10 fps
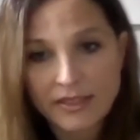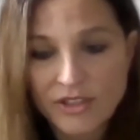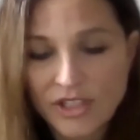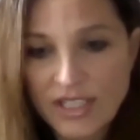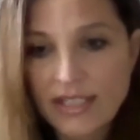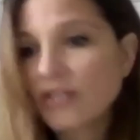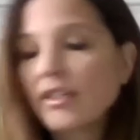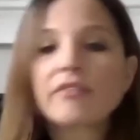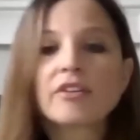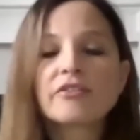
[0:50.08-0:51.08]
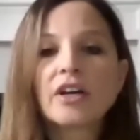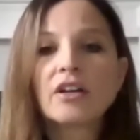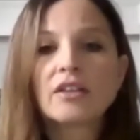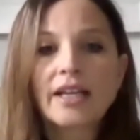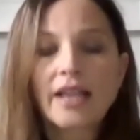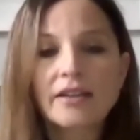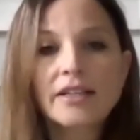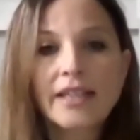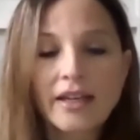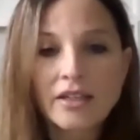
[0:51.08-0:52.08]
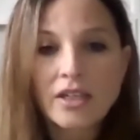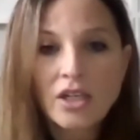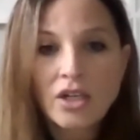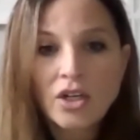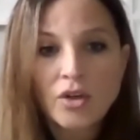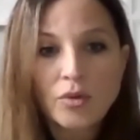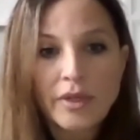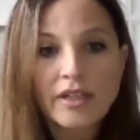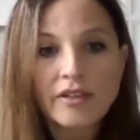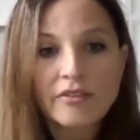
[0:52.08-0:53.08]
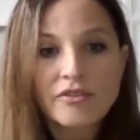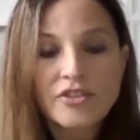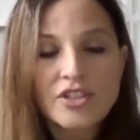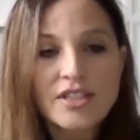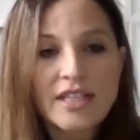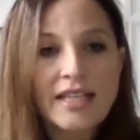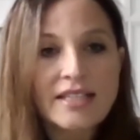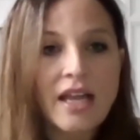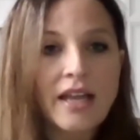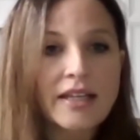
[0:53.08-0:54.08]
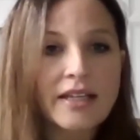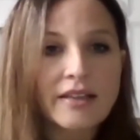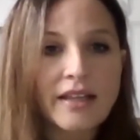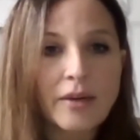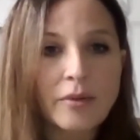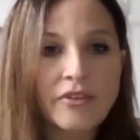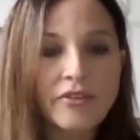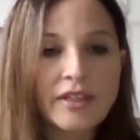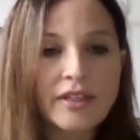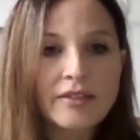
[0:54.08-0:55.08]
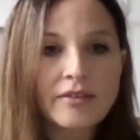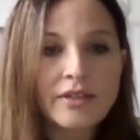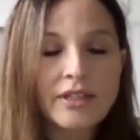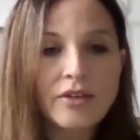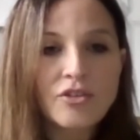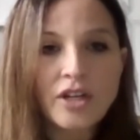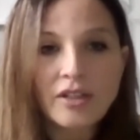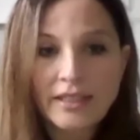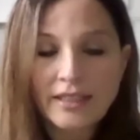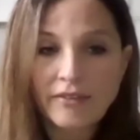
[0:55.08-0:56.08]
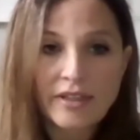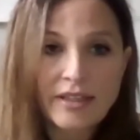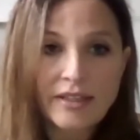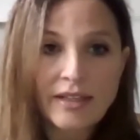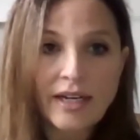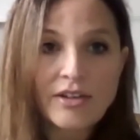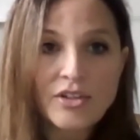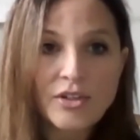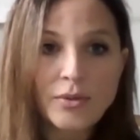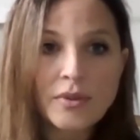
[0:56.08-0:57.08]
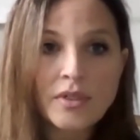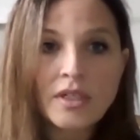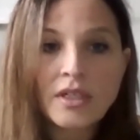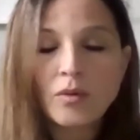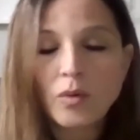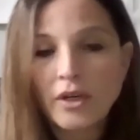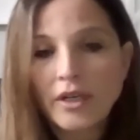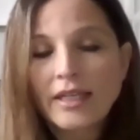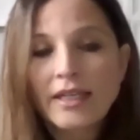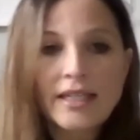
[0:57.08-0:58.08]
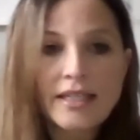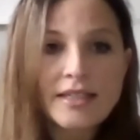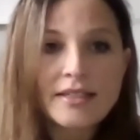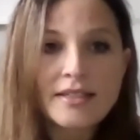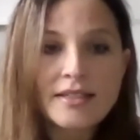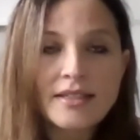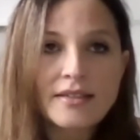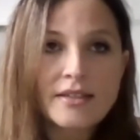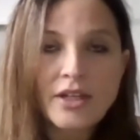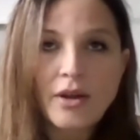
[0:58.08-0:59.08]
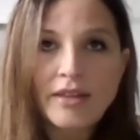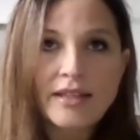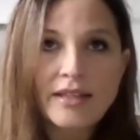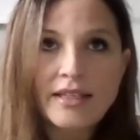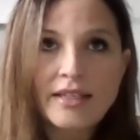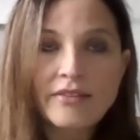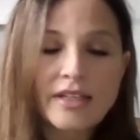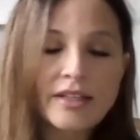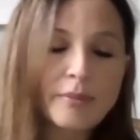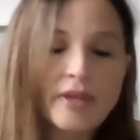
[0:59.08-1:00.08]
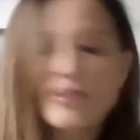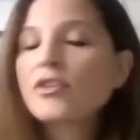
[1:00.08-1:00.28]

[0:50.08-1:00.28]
just still never felt like I could get rid of just the anxiety that I was feeling, you know, juggling everything that I do work and kids and you know i think even in the best